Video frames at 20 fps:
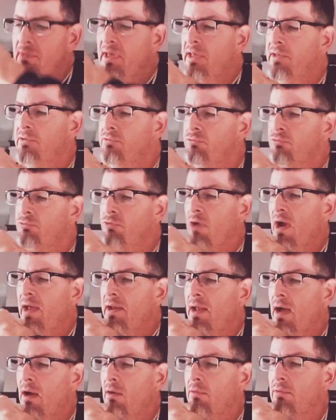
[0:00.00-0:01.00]
and dry
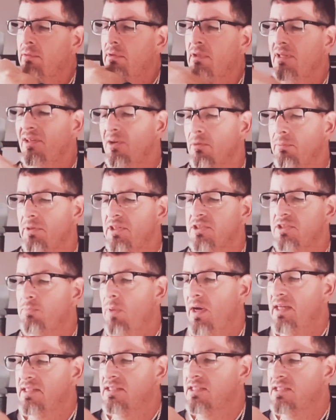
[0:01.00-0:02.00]
down. A little bit
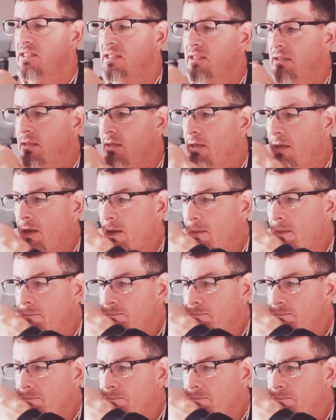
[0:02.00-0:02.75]
spicy um,